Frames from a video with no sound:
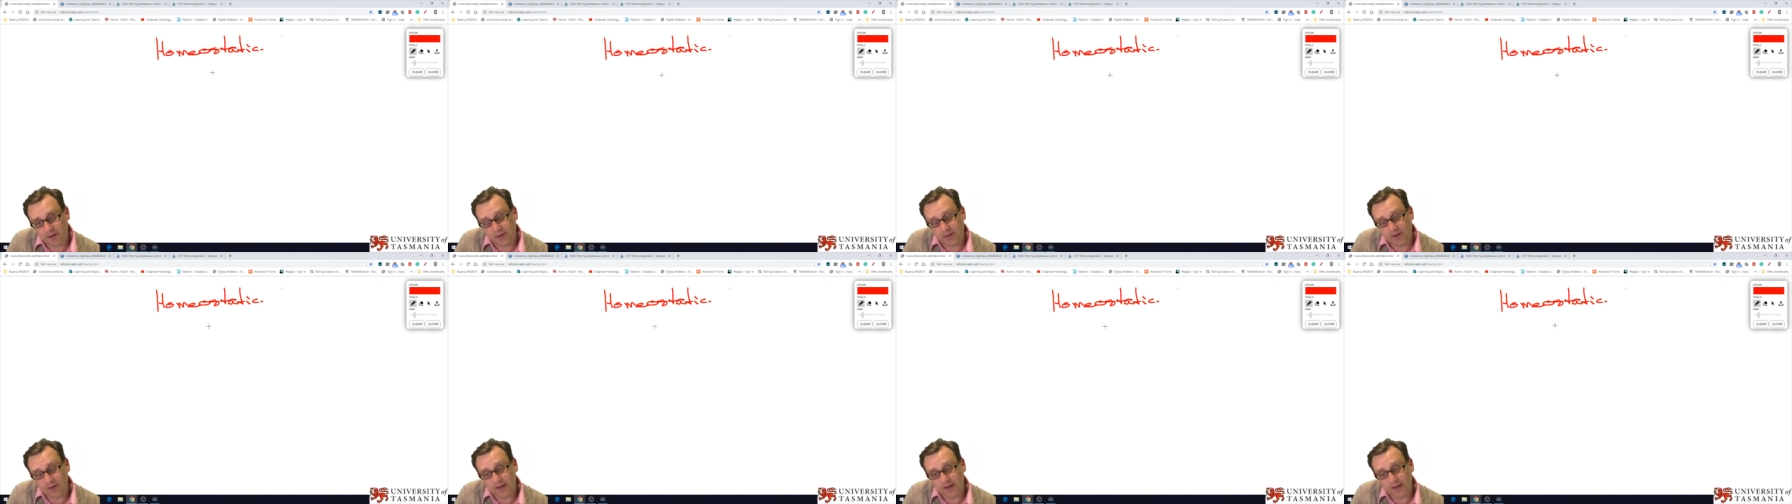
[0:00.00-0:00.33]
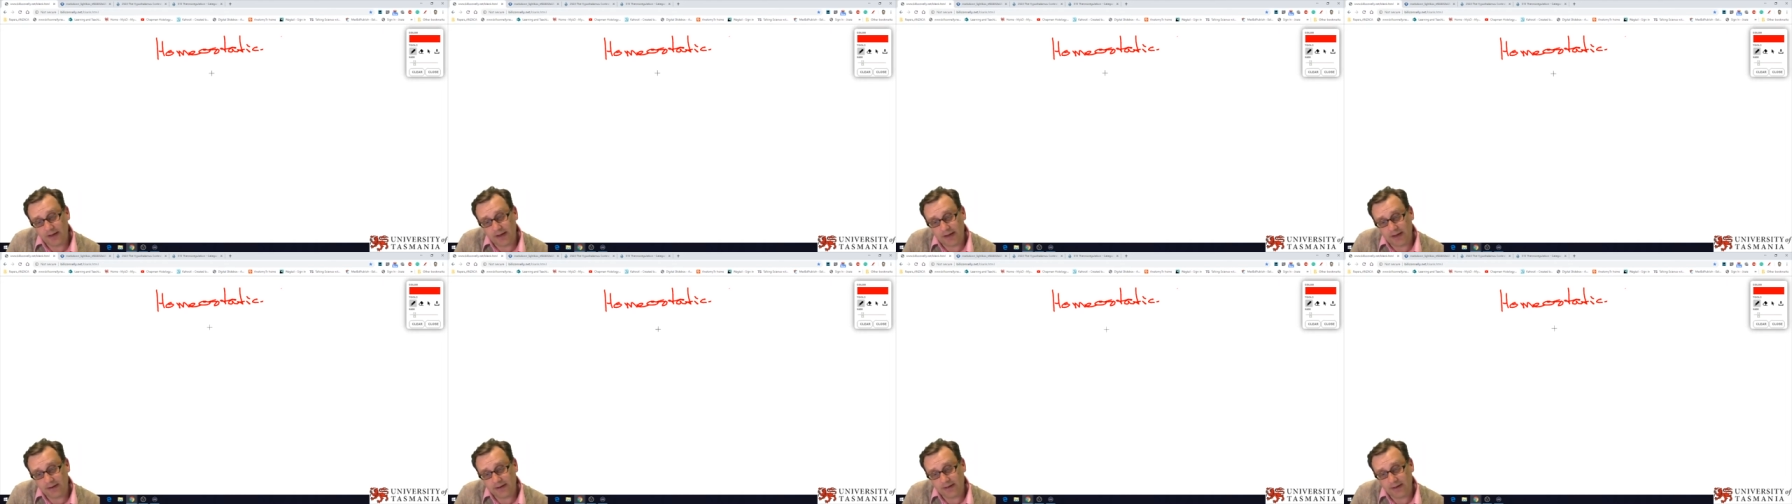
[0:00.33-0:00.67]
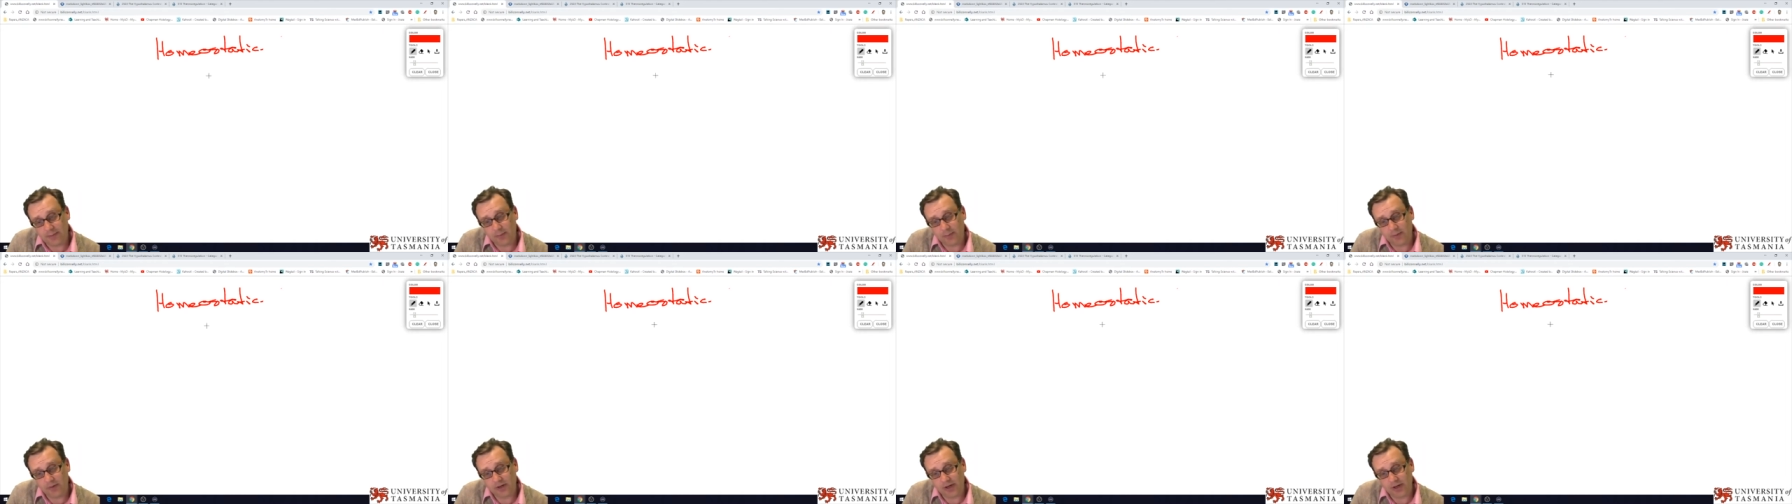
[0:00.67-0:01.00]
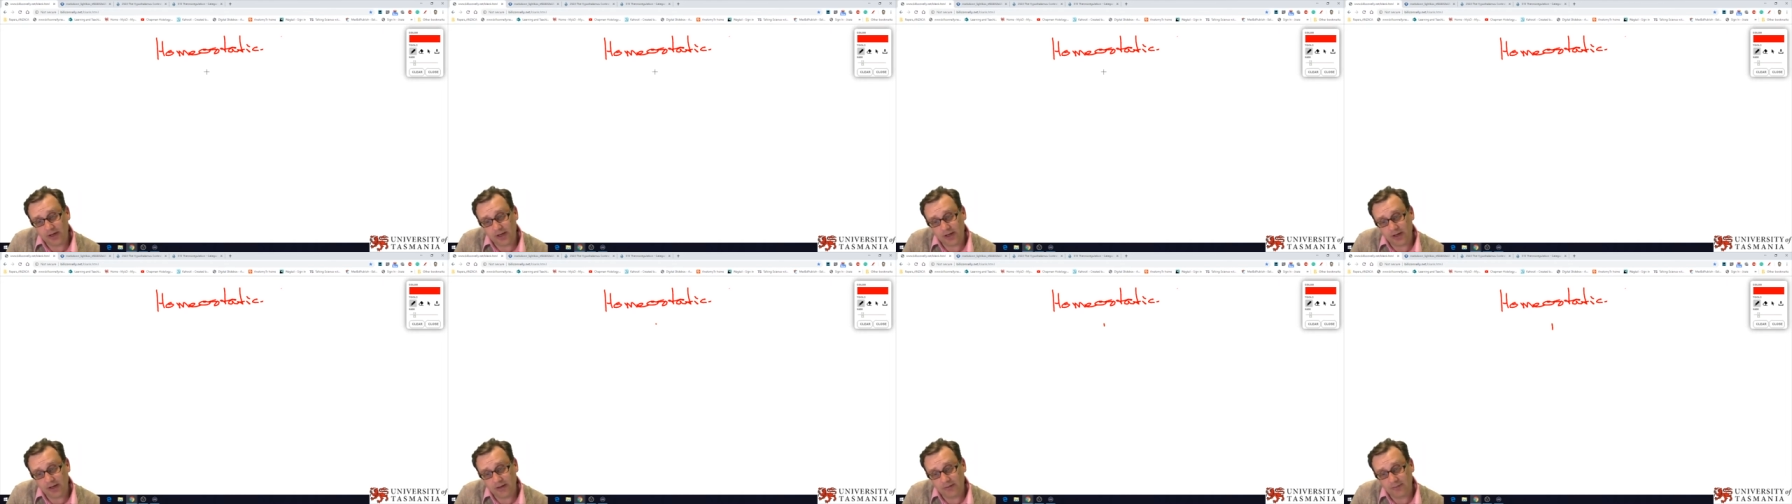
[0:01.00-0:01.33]
So if we're looking at our
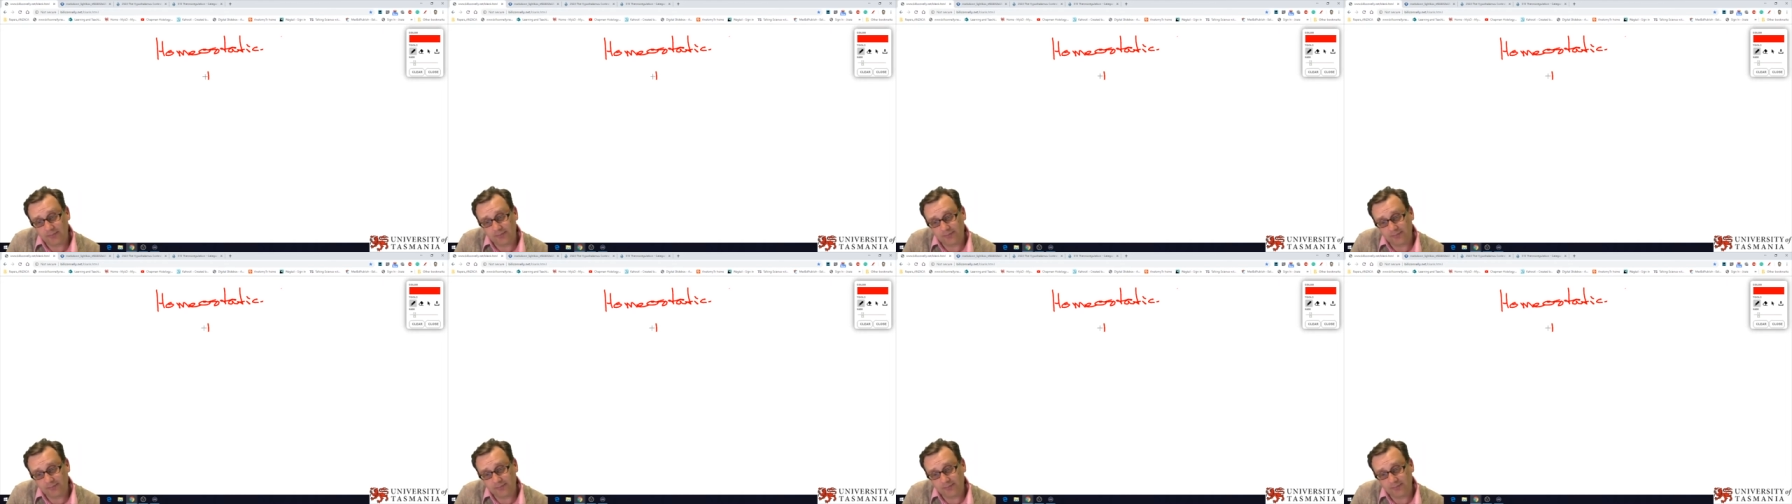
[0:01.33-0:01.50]
temperature